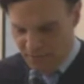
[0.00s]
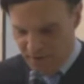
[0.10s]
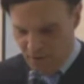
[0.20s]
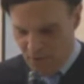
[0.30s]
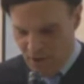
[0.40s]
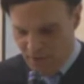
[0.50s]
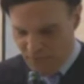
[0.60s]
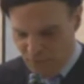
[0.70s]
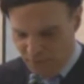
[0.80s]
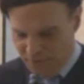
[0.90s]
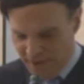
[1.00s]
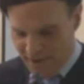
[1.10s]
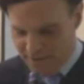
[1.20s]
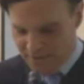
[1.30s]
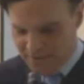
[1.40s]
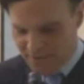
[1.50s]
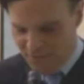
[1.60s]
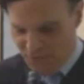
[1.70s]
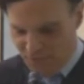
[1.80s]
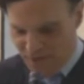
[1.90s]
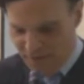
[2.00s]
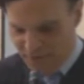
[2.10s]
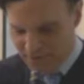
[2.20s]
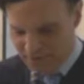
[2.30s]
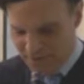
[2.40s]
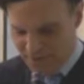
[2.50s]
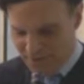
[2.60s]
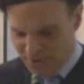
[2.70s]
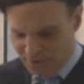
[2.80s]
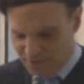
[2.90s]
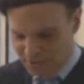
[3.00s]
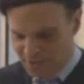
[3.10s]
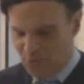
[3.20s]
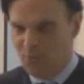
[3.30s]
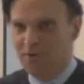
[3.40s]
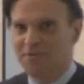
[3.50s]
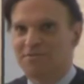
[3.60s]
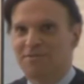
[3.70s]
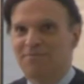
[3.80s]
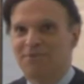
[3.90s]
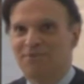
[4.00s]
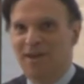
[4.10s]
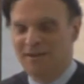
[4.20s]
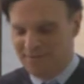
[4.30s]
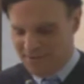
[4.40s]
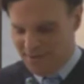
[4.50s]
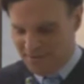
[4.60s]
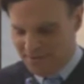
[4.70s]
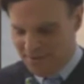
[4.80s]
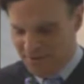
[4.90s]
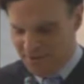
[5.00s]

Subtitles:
all 4,536 words of the United States